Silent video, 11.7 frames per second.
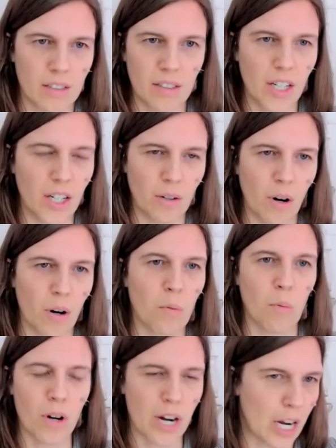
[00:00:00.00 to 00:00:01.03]
you know, are
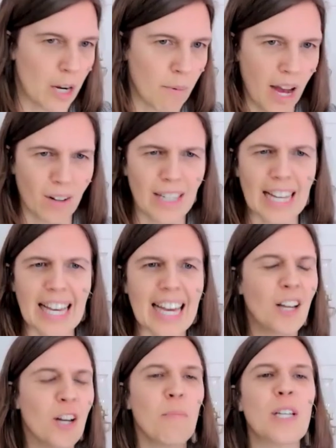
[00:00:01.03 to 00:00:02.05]
worried about. Like
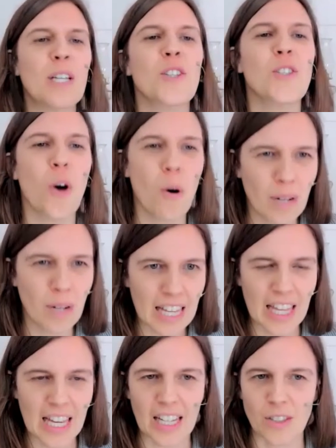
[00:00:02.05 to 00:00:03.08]
it could be so many
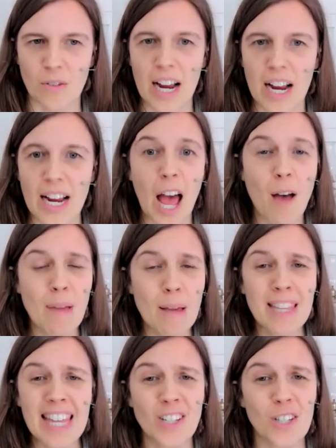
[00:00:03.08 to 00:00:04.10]
things, right? maybe
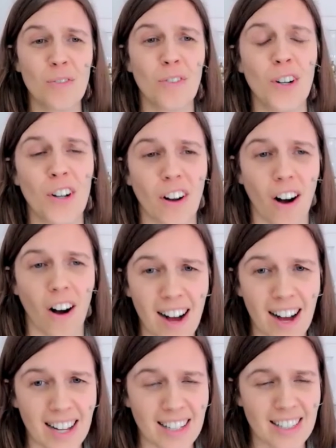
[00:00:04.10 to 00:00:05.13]
they just
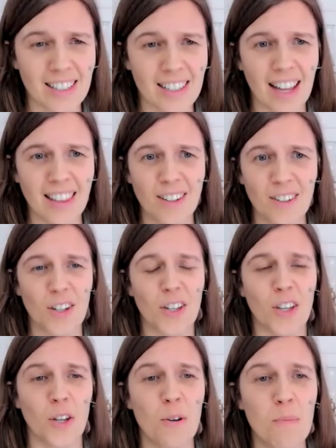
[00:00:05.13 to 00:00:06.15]
forgot and they're
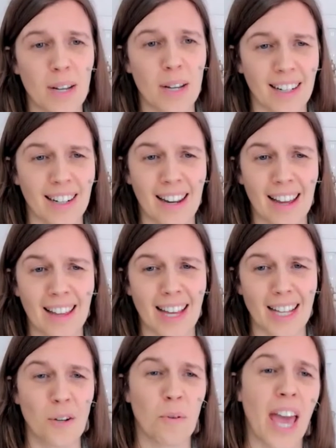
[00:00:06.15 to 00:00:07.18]
human and
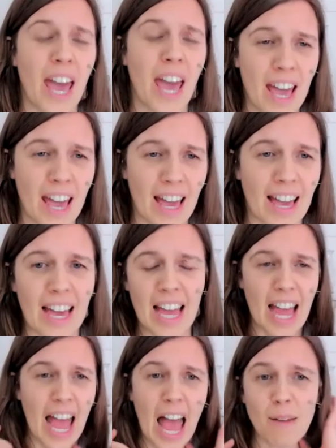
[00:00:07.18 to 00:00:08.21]
that's okay.
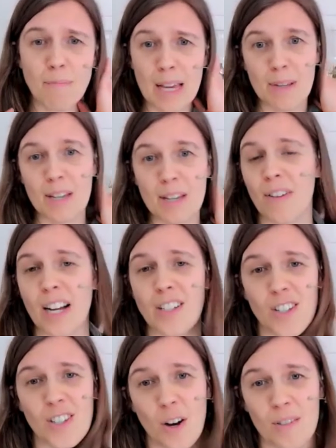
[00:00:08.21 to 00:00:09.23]
And maybe if I
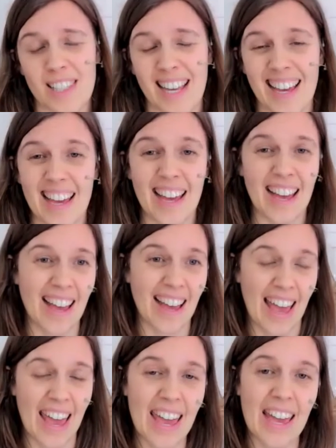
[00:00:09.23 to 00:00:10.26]
just go and say,
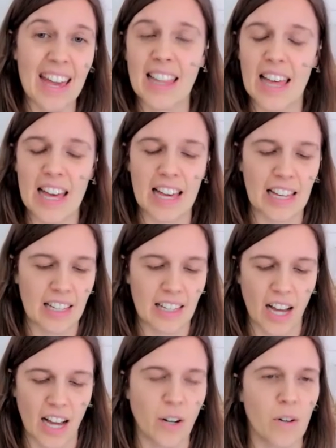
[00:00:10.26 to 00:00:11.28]
hey, like,
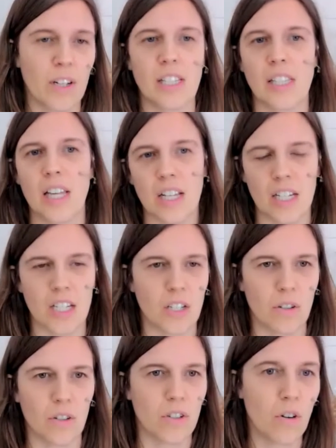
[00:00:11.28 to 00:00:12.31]
I noticed that you didn't do
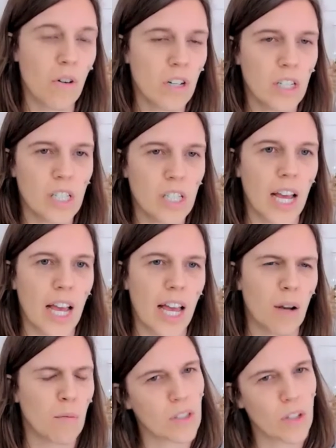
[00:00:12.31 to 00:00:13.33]
your chores
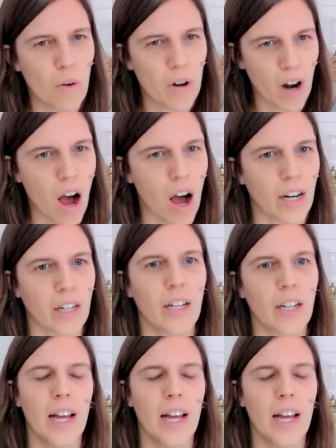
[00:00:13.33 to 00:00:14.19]
today. What's going on?